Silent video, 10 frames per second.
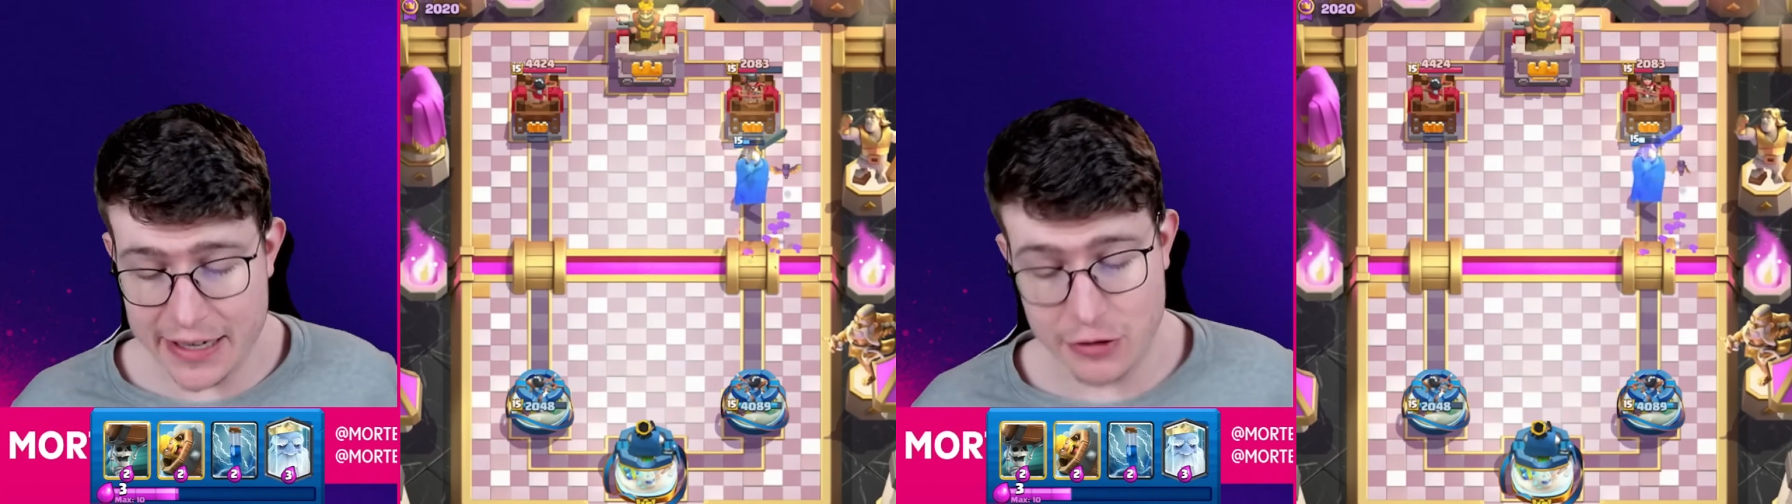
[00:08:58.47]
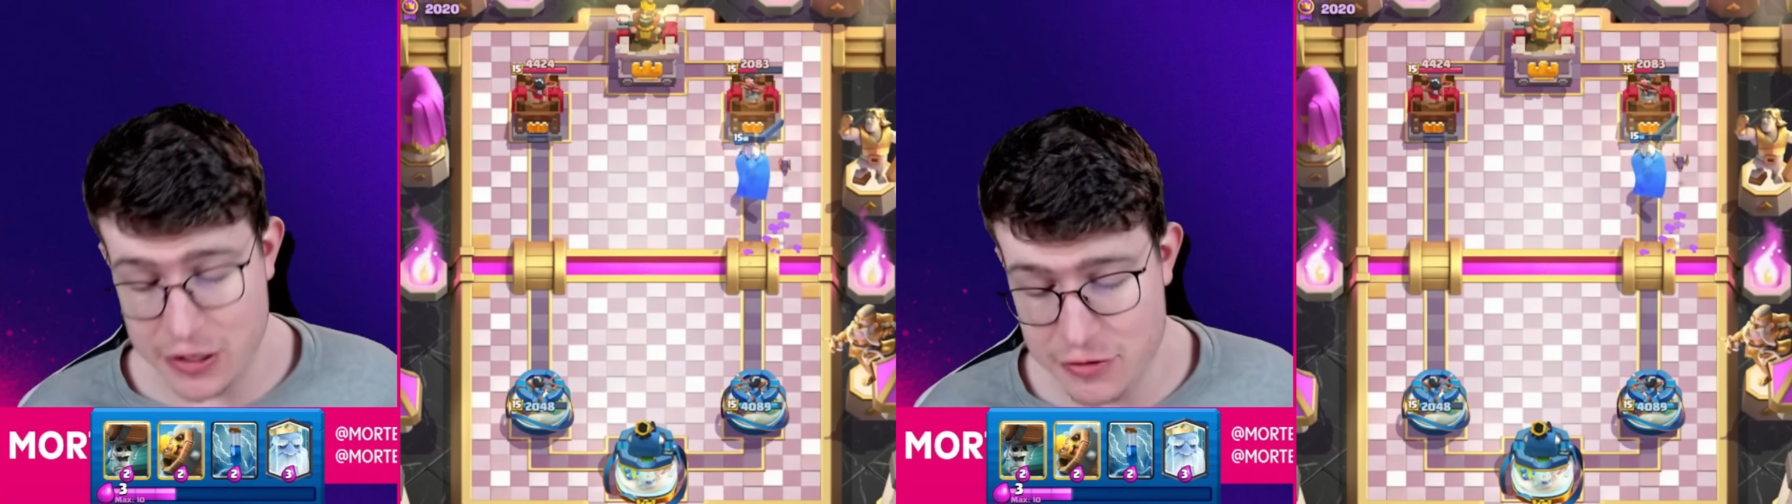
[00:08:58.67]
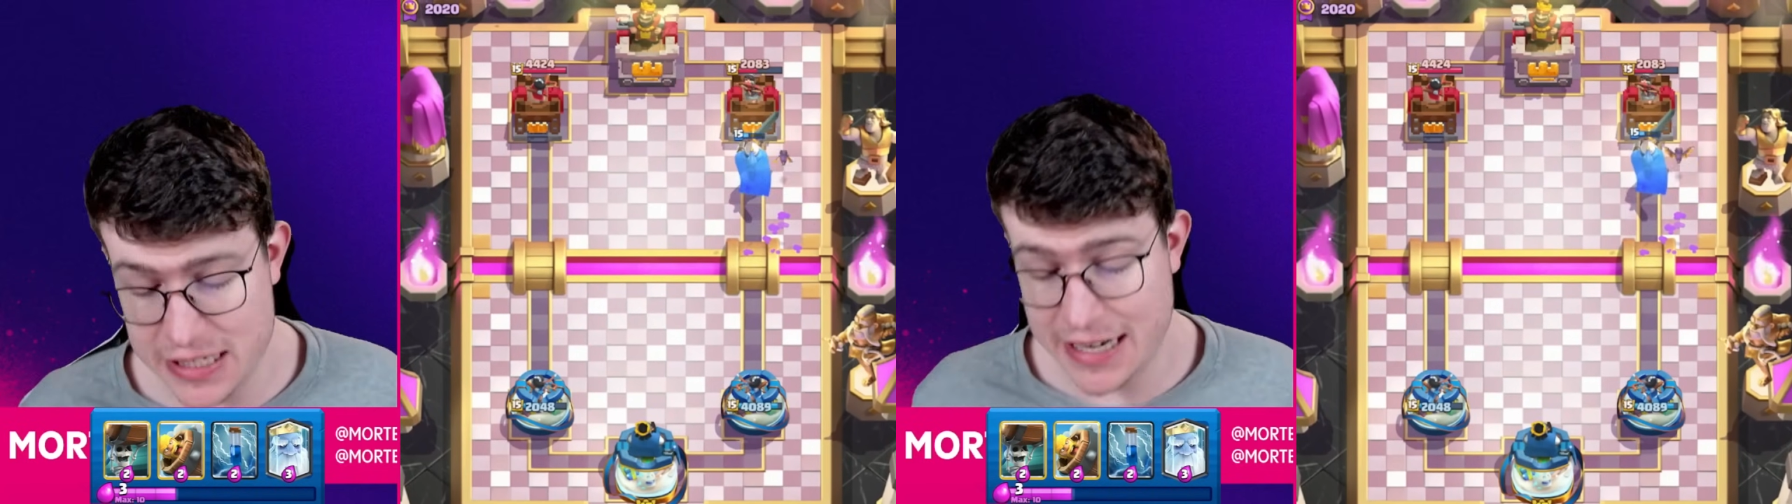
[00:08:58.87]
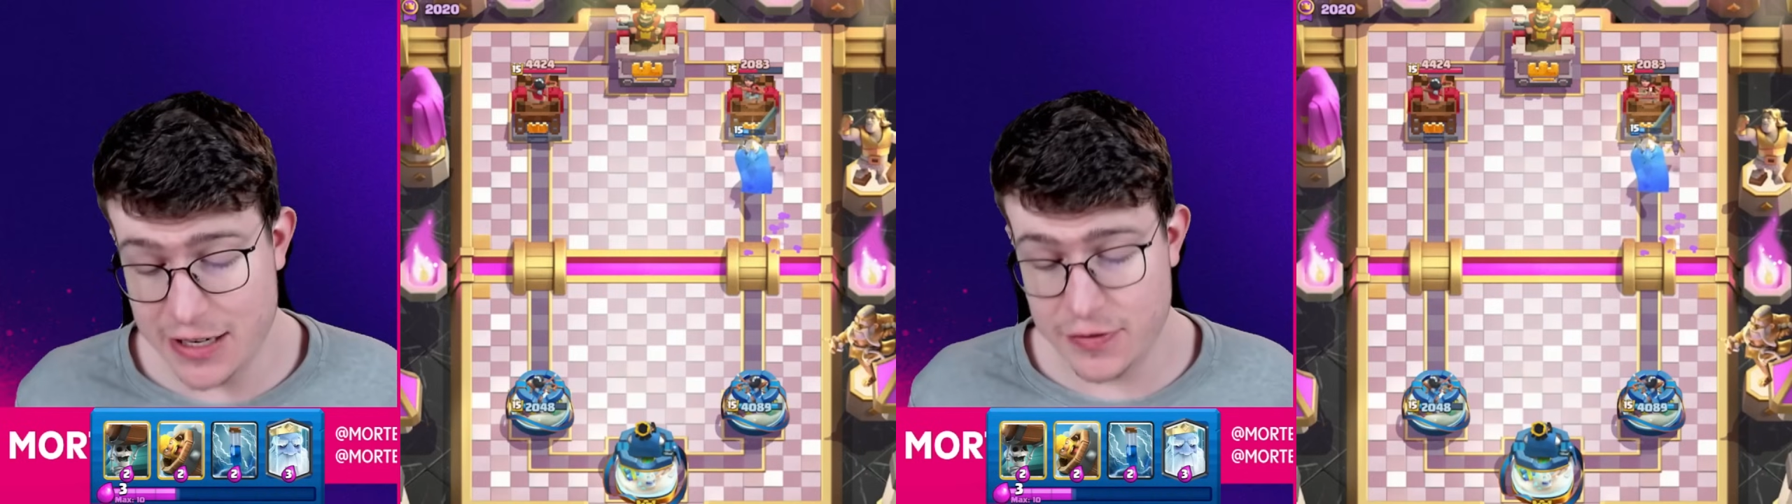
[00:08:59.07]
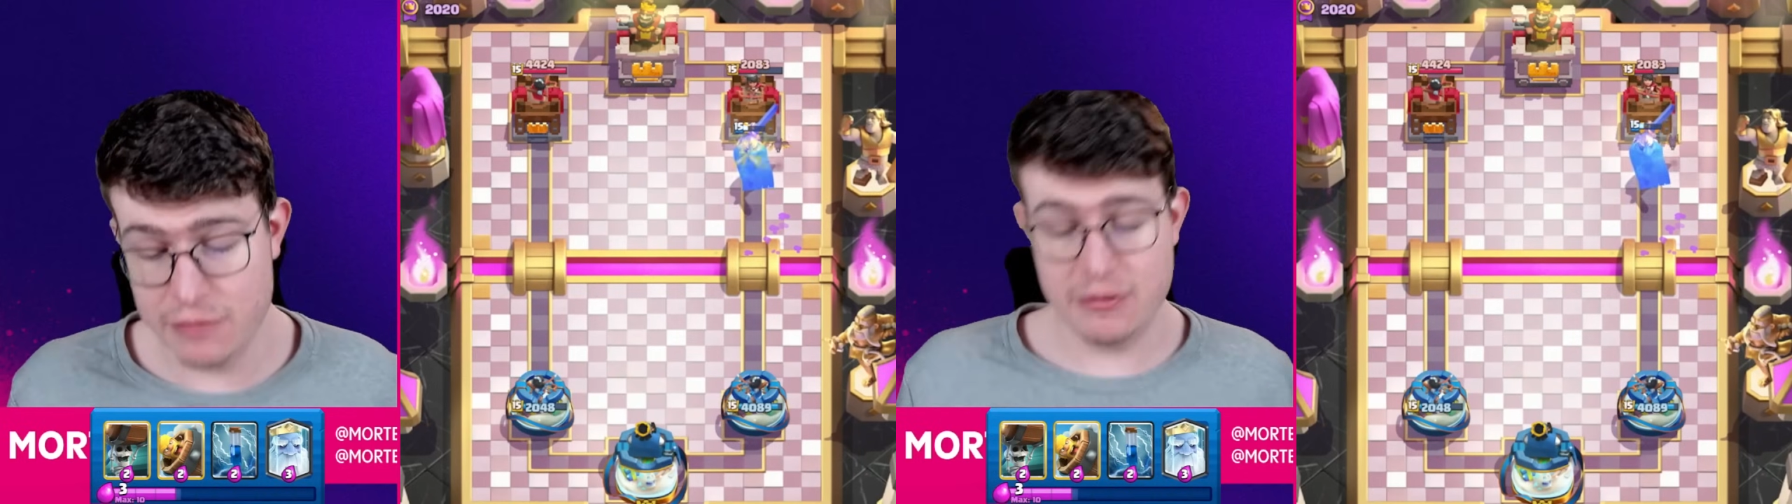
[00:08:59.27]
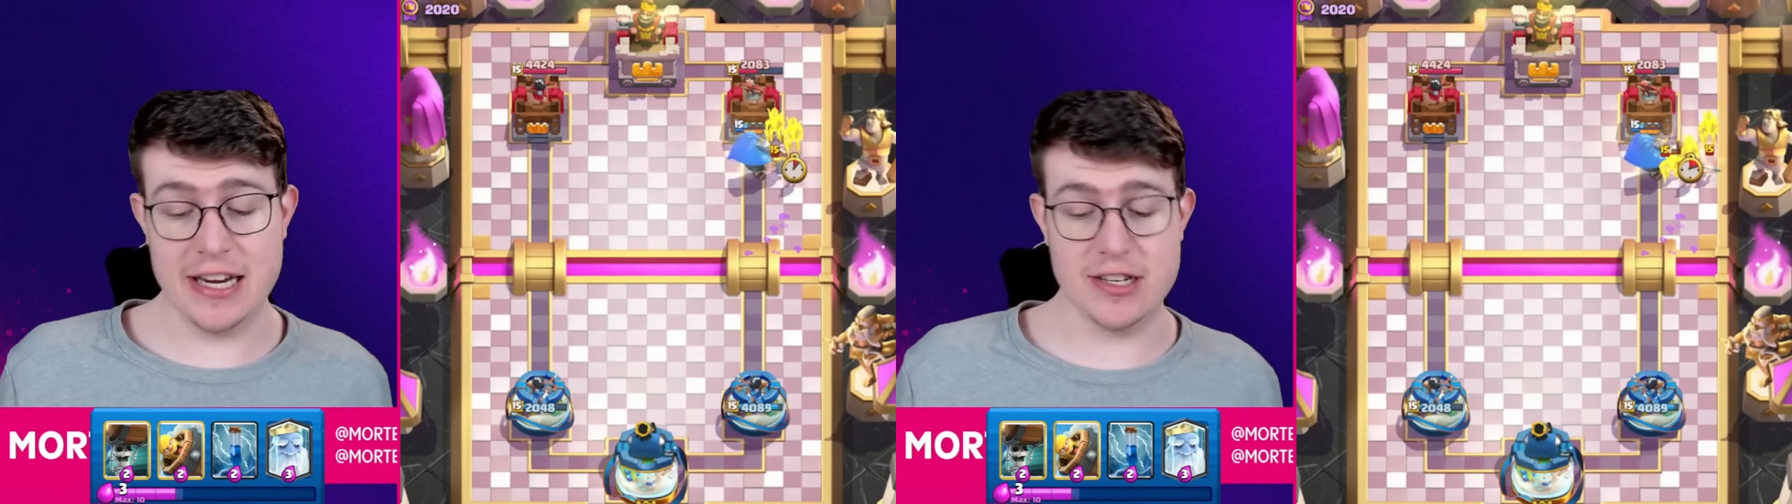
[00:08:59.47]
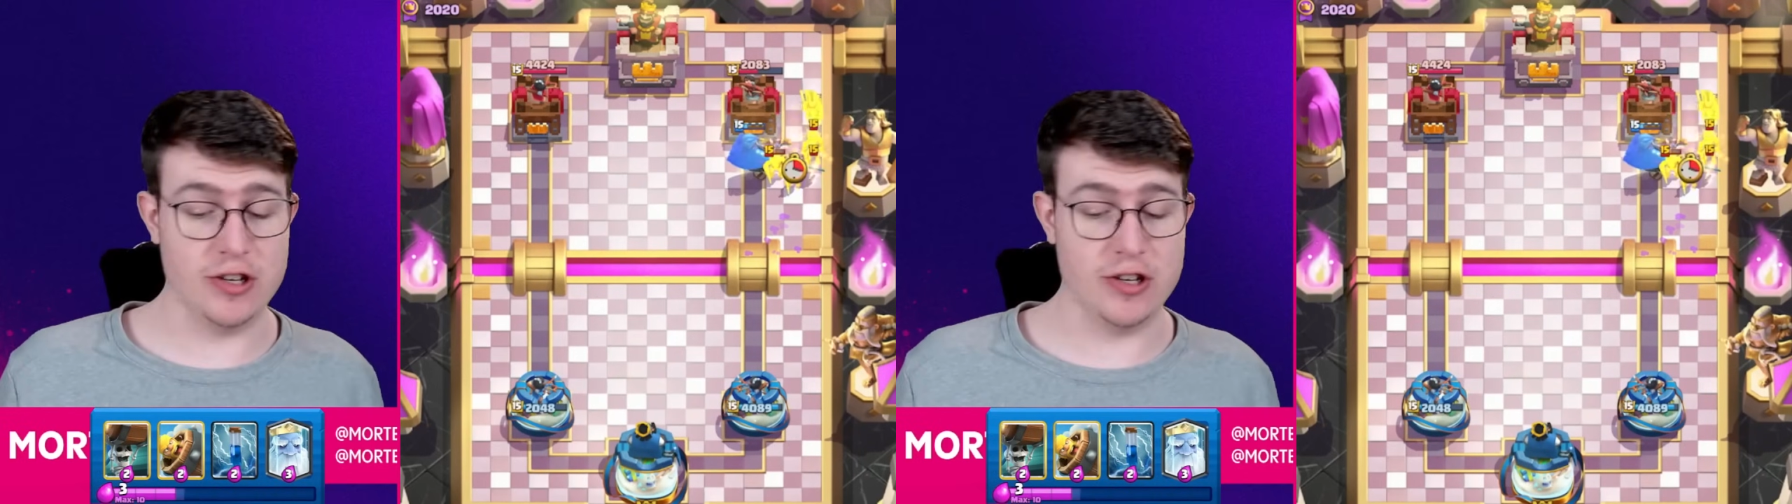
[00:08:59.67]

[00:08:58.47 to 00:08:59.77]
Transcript: You can use a ton of different decks,